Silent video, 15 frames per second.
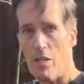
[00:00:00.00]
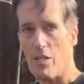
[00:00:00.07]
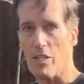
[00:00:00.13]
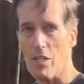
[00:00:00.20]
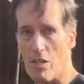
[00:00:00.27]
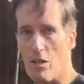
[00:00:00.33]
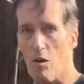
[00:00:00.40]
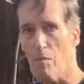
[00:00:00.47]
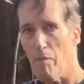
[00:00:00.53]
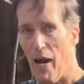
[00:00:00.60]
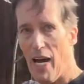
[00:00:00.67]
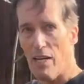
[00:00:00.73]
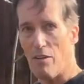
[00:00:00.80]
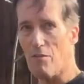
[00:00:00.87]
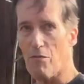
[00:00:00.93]
you go
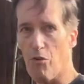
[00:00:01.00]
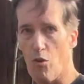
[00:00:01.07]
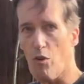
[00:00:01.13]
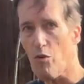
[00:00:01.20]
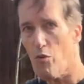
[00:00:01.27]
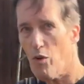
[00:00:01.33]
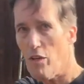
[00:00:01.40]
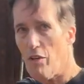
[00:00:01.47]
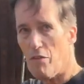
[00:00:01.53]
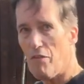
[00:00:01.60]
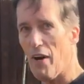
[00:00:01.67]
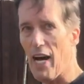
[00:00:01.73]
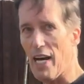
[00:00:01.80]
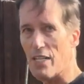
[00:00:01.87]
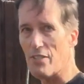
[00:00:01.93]
back and forth really
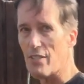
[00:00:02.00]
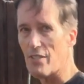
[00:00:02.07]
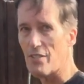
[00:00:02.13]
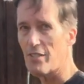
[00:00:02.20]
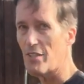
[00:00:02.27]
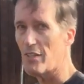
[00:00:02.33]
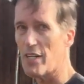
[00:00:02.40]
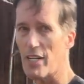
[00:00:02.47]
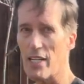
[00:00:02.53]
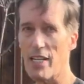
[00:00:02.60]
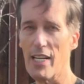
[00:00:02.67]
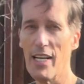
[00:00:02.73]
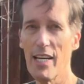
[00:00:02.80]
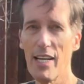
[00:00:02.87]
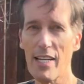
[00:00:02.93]
fast, and you're not going to
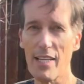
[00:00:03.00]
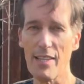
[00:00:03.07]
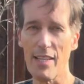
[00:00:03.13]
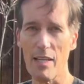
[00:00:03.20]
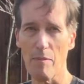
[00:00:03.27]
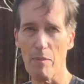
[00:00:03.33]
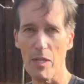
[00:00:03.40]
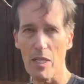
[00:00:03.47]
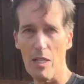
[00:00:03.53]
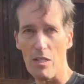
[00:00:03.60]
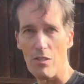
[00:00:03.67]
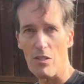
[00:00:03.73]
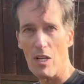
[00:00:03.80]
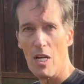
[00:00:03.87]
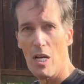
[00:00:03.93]
hit anything
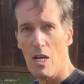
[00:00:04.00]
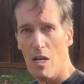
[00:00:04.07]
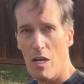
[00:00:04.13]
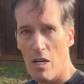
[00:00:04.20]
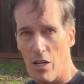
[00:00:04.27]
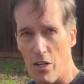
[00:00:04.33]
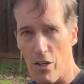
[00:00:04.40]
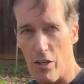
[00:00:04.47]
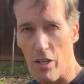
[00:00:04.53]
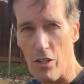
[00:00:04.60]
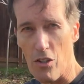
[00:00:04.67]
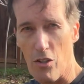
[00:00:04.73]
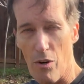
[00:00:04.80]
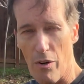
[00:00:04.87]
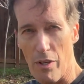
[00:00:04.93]
because you're
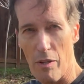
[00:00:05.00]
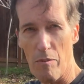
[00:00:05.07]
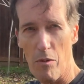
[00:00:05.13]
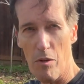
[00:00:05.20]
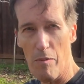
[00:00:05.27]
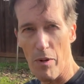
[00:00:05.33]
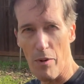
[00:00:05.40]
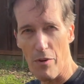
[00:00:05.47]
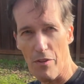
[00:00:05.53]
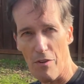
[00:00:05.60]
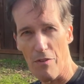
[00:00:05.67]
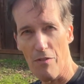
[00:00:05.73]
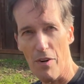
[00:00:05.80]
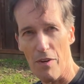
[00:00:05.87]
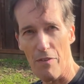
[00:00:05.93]
controlling the movement with your
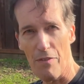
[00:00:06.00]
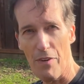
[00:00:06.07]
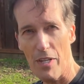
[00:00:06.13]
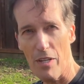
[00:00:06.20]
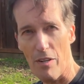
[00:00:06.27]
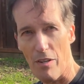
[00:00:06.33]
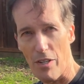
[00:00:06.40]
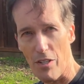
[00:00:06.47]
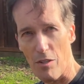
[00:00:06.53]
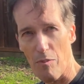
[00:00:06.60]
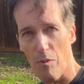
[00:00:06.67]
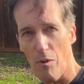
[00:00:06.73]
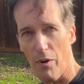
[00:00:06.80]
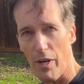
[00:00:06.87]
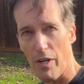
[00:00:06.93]
front finger. You just
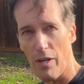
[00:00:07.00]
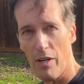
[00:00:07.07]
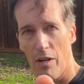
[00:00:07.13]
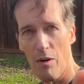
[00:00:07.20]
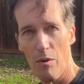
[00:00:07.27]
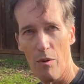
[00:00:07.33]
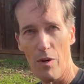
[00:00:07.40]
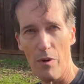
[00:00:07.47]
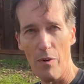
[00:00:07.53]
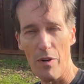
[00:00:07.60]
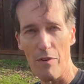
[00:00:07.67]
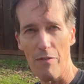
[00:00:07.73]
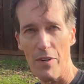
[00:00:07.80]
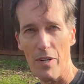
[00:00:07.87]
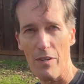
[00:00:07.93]
point where you want your
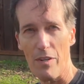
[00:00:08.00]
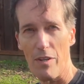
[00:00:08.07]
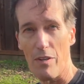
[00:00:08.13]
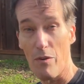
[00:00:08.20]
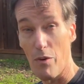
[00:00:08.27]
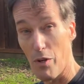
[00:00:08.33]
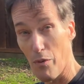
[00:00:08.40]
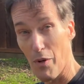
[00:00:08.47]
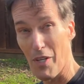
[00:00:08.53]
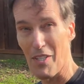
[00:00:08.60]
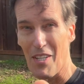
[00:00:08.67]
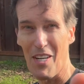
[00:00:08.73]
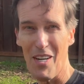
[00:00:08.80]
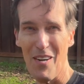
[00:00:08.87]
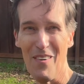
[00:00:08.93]
finger, where you want it to
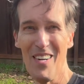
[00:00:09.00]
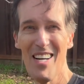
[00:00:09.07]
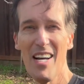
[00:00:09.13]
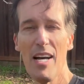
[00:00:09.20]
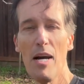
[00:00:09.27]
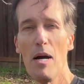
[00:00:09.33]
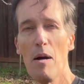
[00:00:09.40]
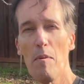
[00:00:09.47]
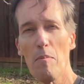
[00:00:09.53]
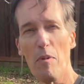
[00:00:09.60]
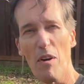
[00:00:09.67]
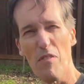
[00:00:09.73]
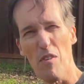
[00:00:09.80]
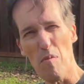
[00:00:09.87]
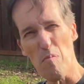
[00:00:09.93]
go. But
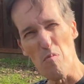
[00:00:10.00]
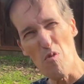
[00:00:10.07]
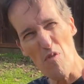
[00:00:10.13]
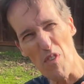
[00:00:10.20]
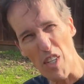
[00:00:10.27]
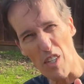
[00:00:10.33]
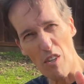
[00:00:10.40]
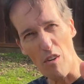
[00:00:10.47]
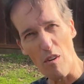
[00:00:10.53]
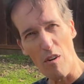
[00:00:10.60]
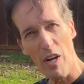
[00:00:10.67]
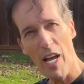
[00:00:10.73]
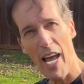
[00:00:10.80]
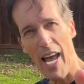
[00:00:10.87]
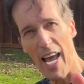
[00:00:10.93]
if you're moving your
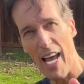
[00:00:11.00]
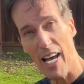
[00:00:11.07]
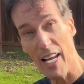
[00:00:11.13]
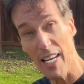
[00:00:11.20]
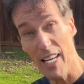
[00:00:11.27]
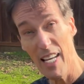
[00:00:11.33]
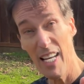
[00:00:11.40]
hand